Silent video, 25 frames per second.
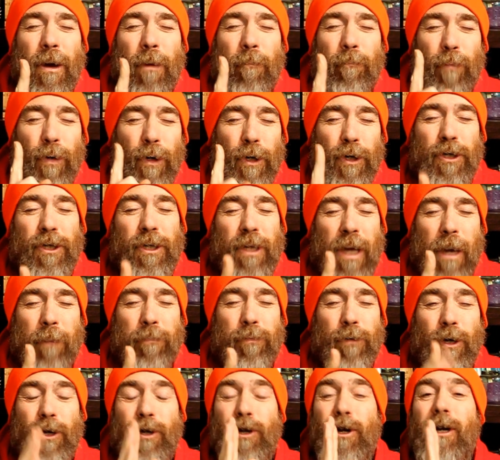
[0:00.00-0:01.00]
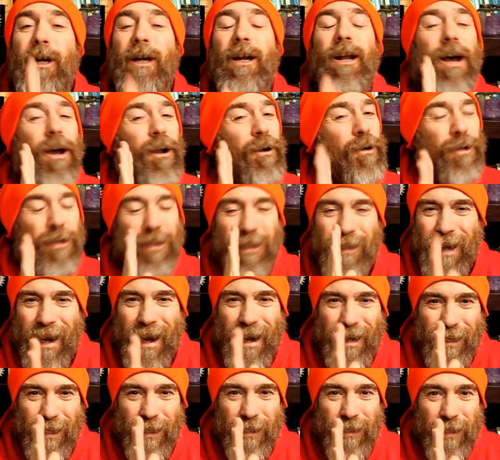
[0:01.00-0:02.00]
perception. You're going to
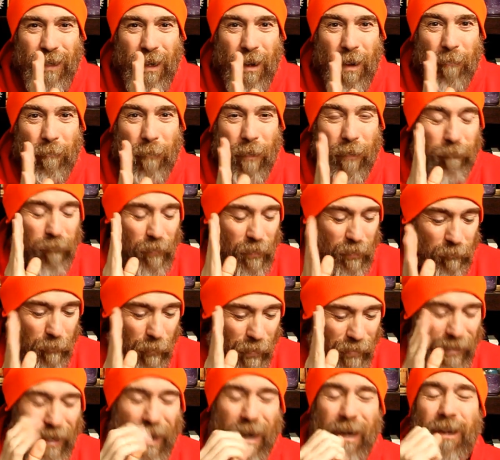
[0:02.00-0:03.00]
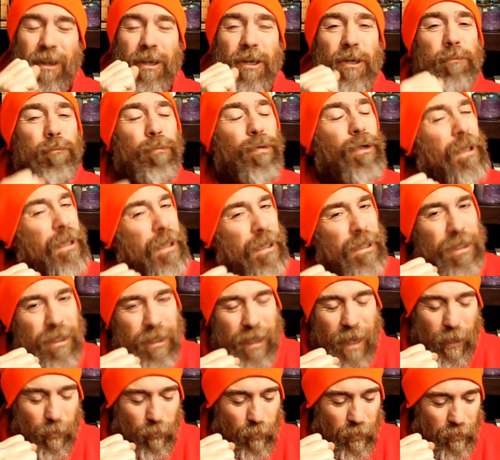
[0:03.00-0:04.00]
understand this, my friends, by the end of this. Please
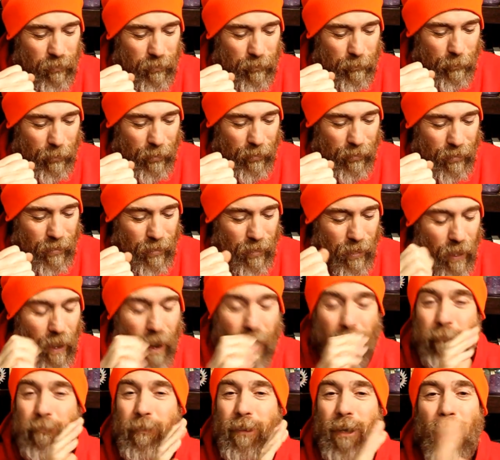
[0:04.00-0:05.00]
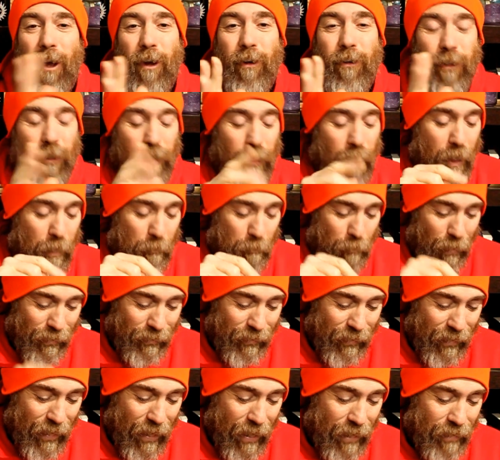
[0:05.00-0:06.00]
stay with me. I'm telling you, by
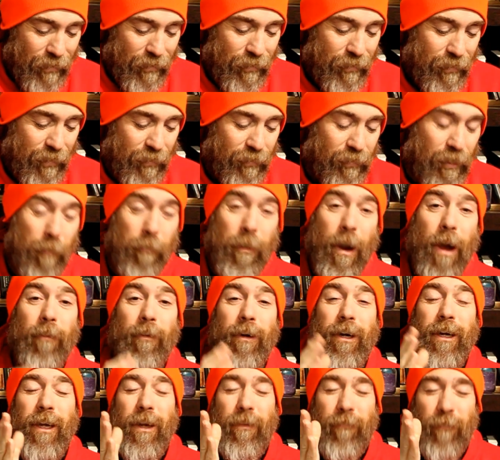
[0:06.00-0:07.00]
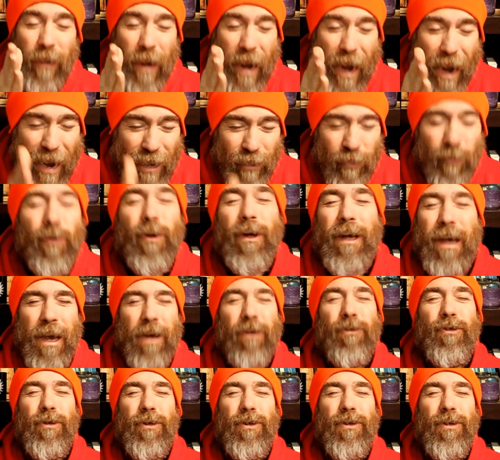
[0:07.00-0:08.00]
the end of this, I'm, I'm going to give you actual
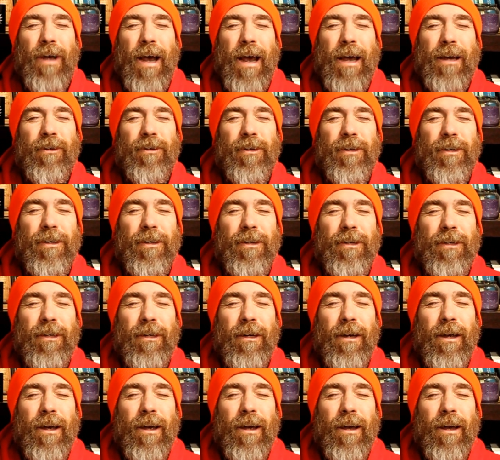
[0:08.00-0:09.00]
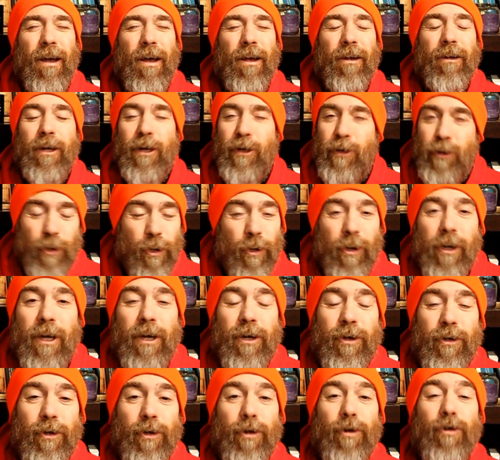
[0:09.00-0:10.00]
exercises that you
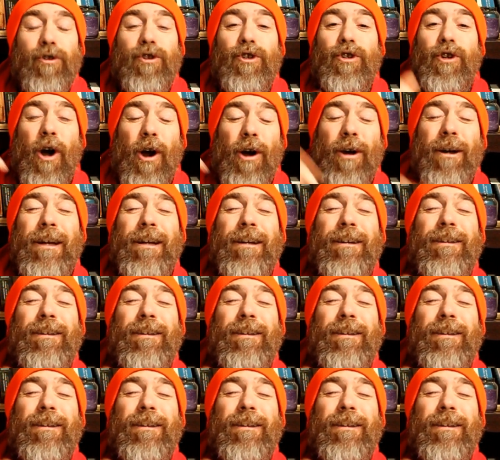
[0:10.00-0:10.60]
can do starting